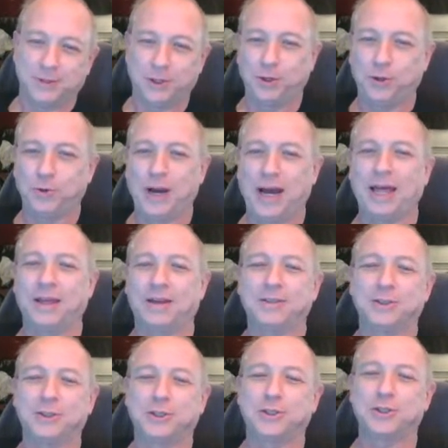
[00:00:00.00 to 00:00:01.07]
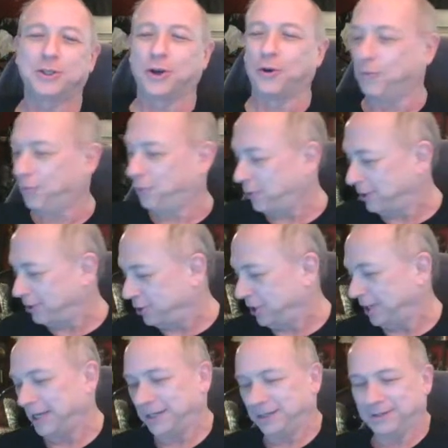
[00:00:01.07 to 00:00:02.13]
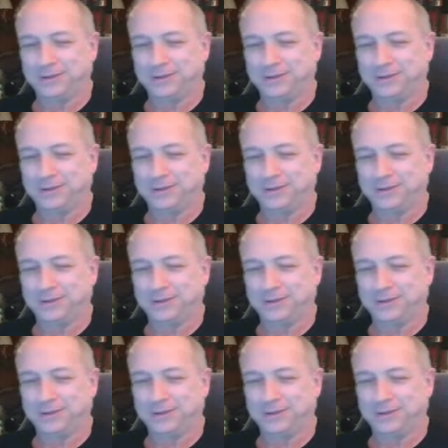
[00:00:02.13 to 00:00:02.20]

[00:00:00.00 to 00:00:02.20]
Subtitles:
You are so fortunate.